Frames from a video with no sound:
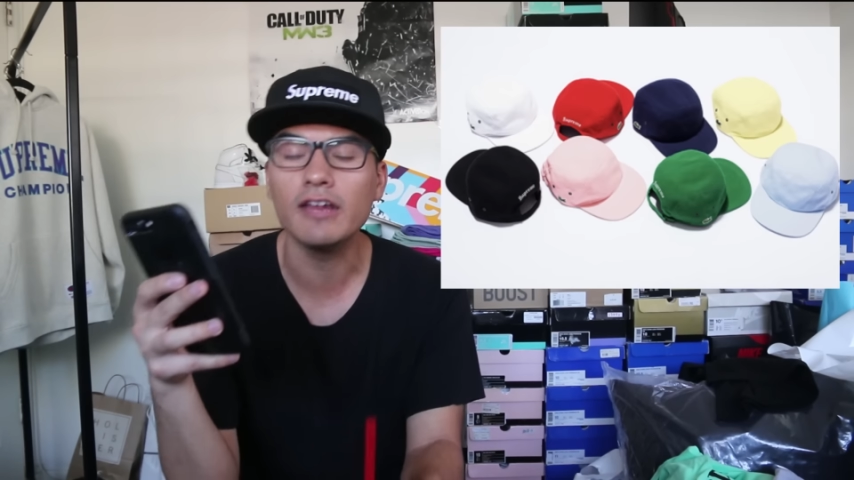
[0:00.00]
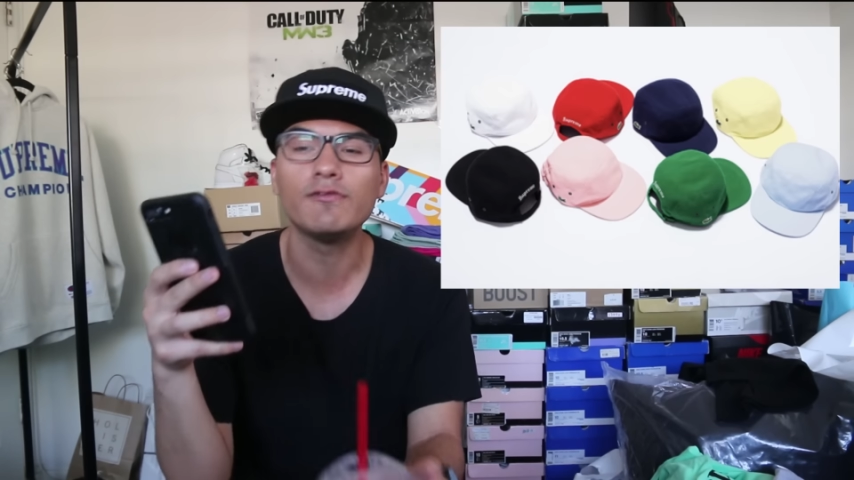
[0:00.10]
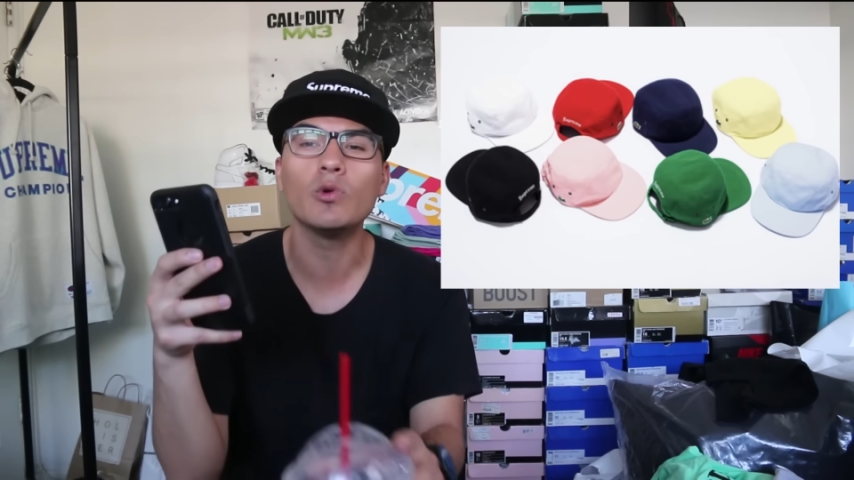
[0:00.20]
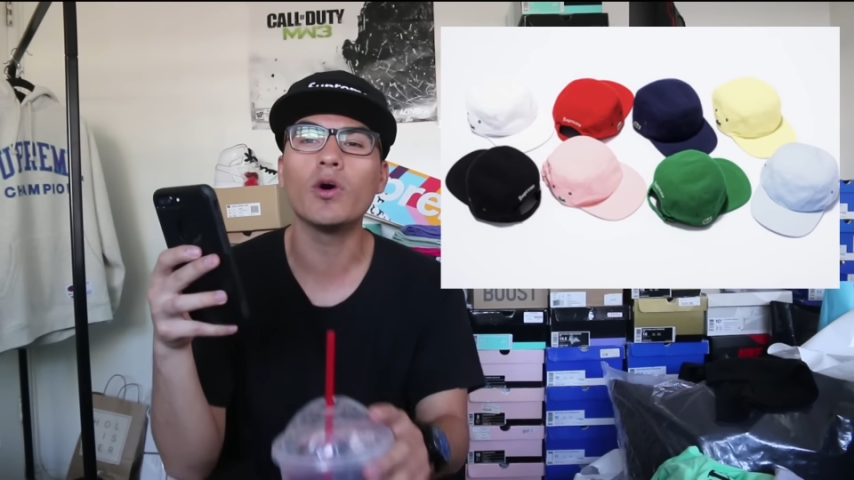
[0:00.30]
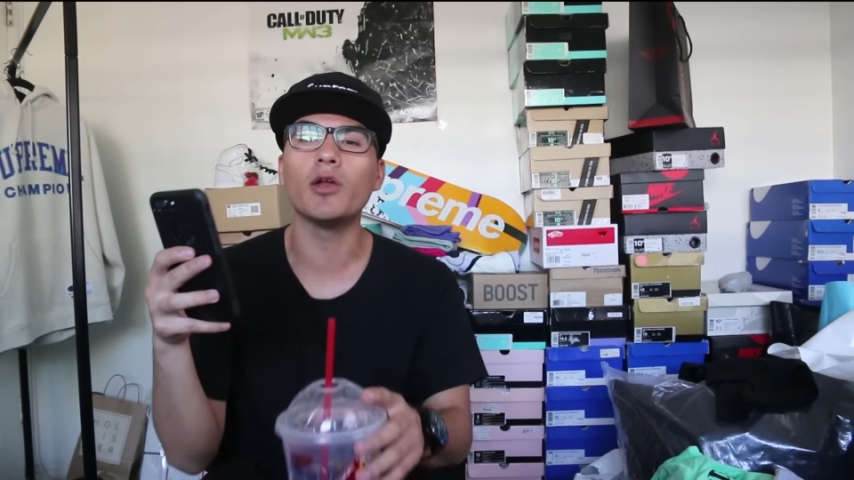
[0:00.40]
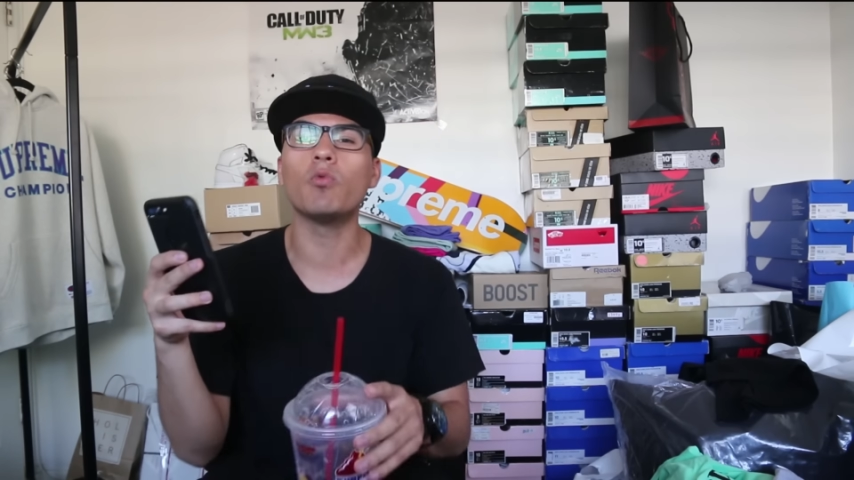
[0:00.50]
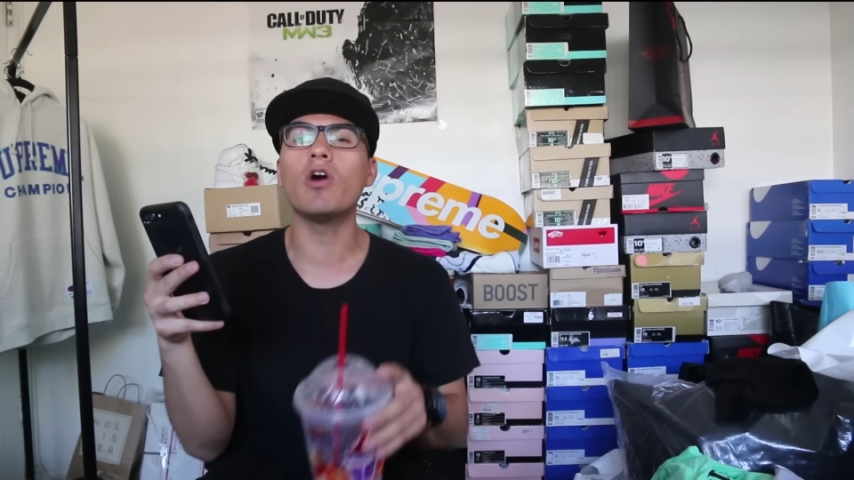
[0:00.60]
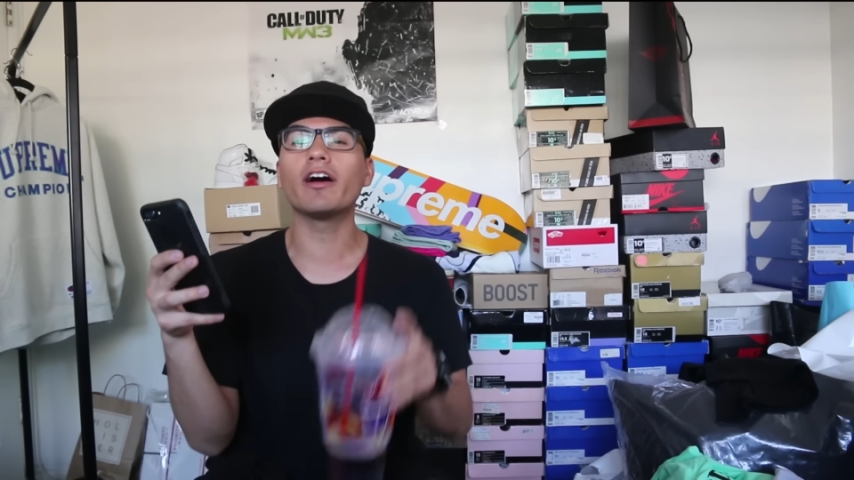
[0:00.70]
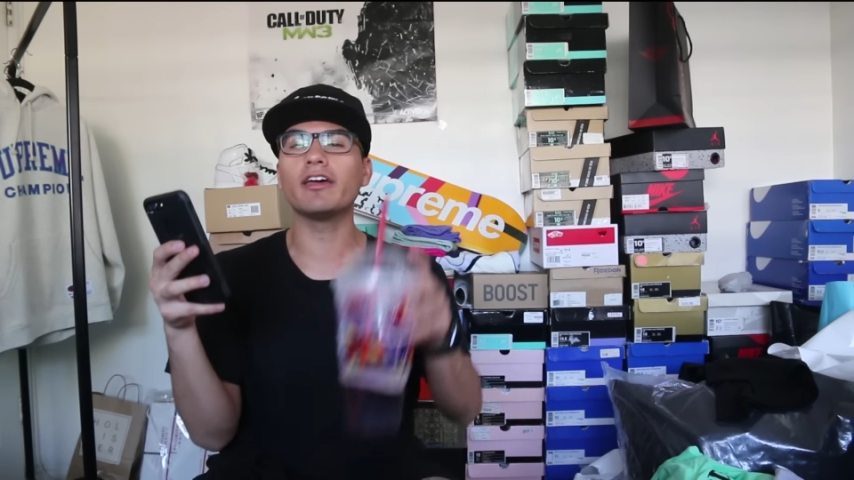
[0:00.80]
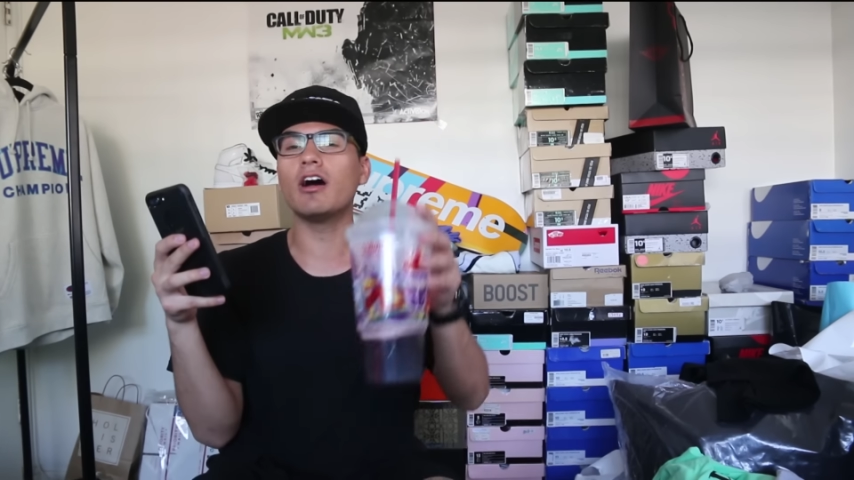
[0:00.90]
if you want to
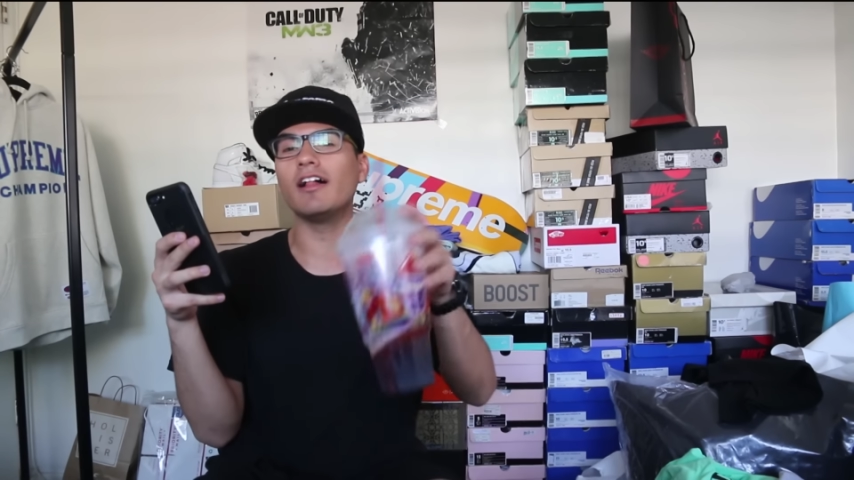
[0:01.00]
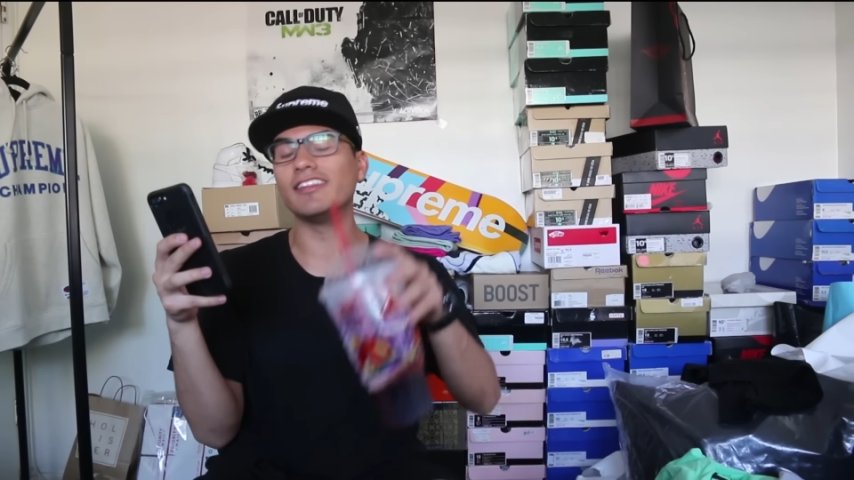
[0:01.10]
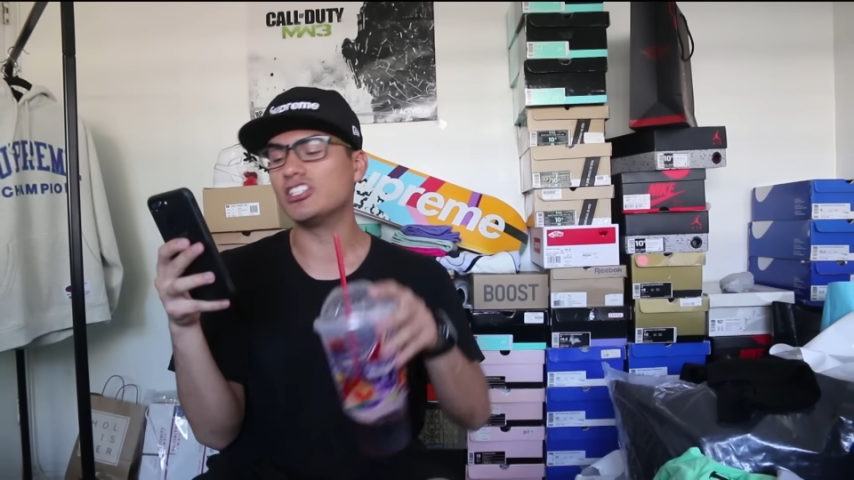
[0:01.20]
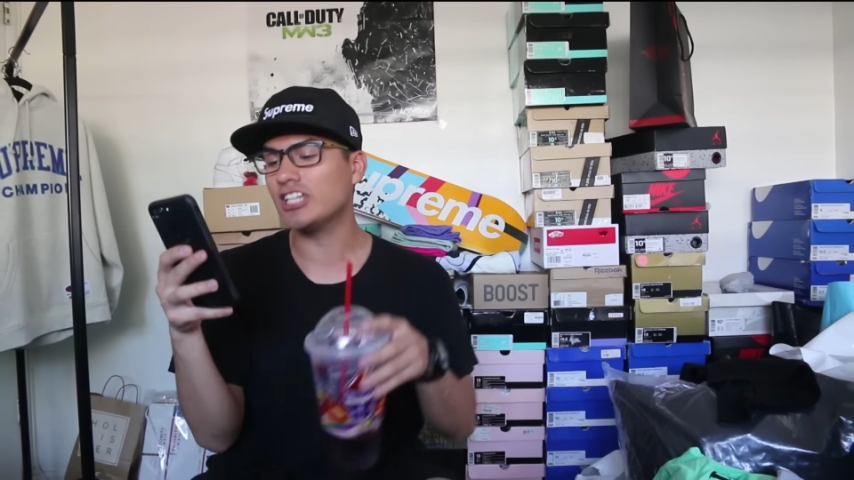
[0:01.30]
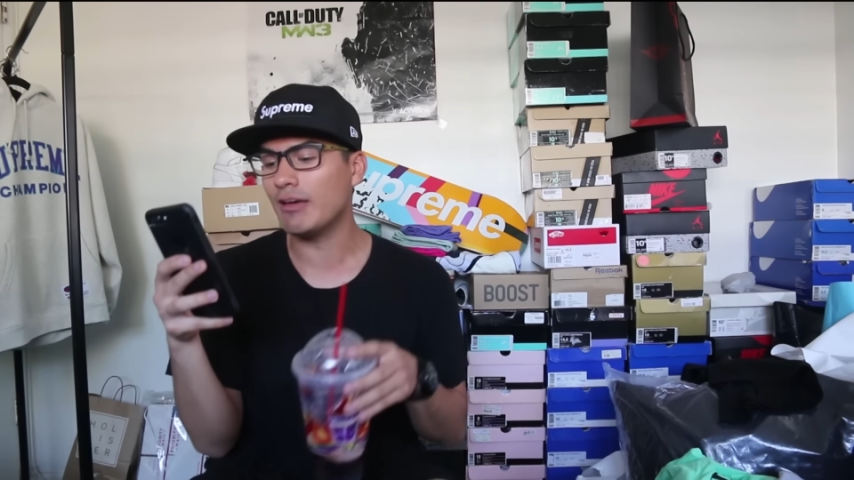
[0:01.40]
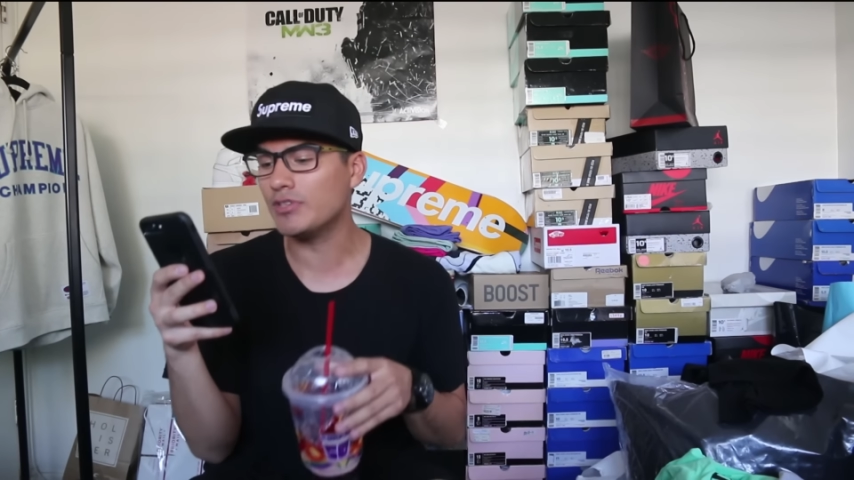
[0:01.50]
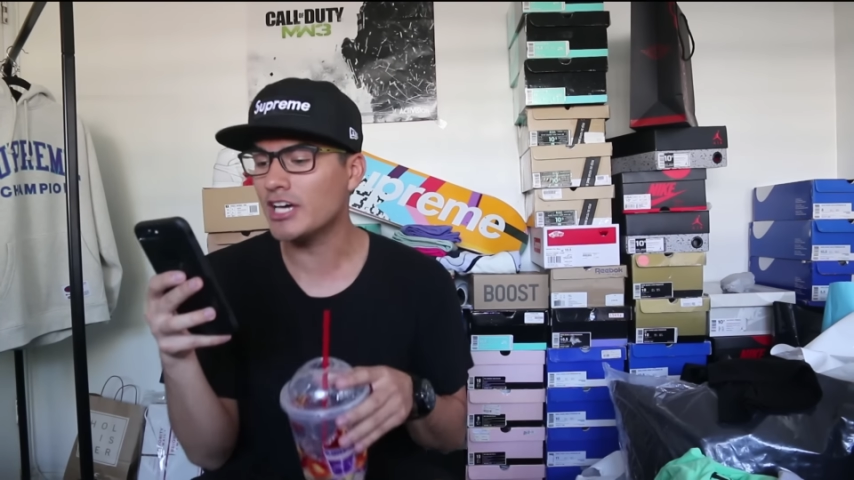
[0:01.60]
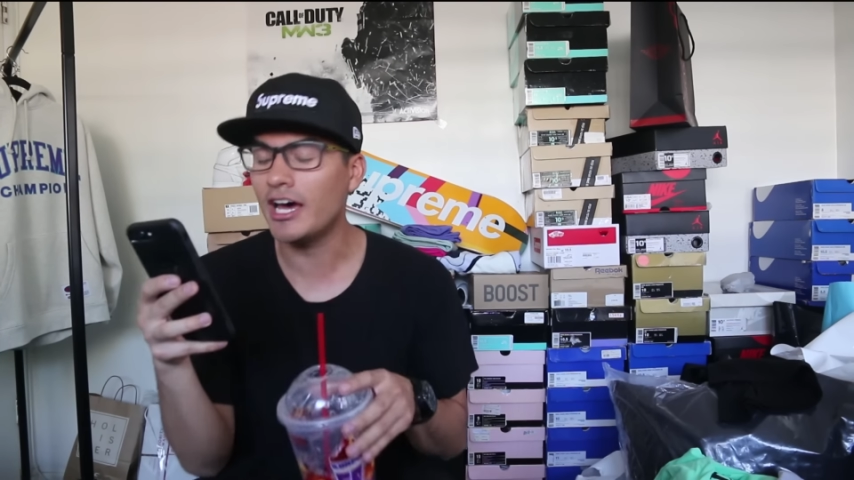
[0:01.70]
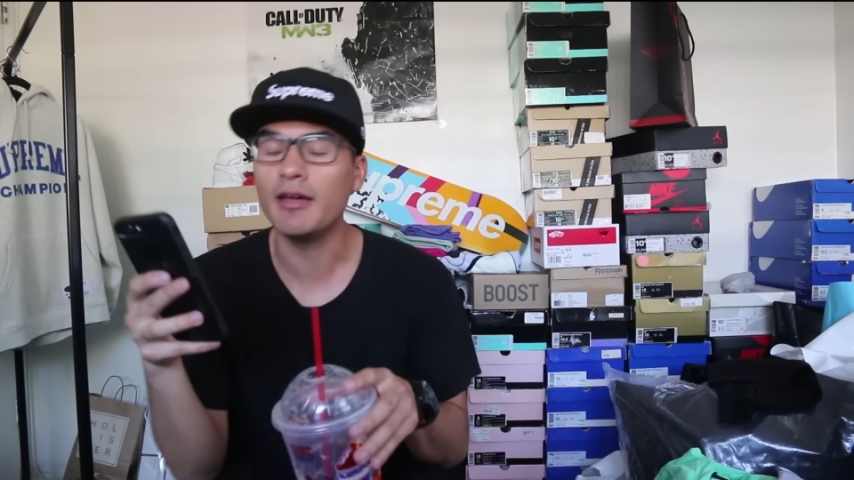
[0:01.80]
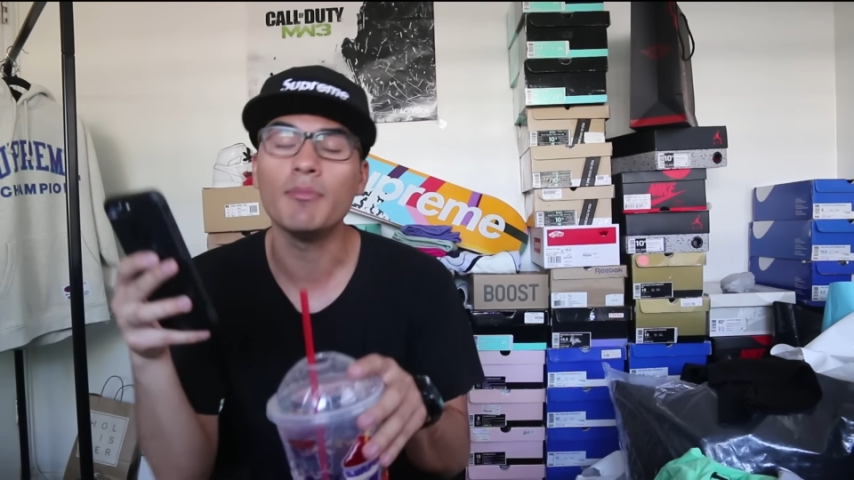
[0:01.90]
rock it all at the same
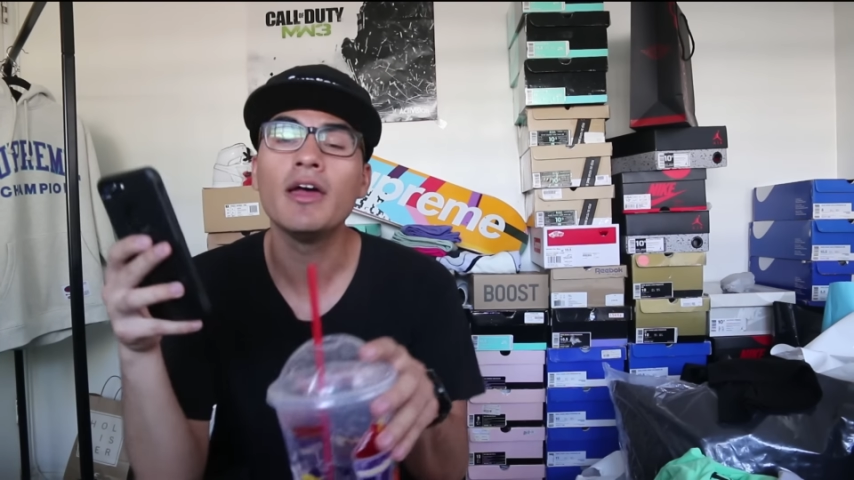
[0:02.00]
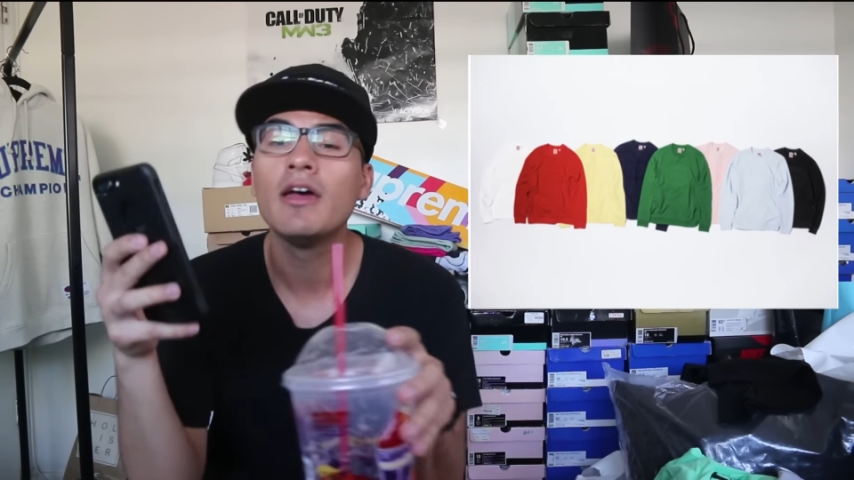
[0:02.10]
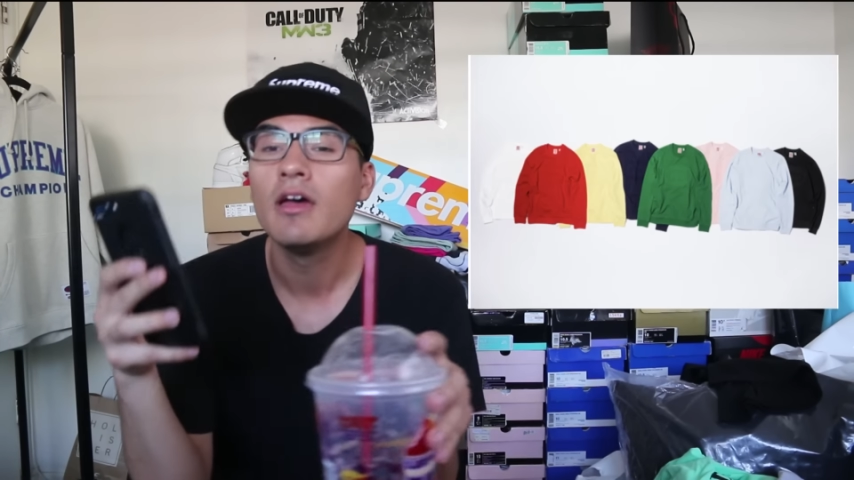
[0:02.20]
time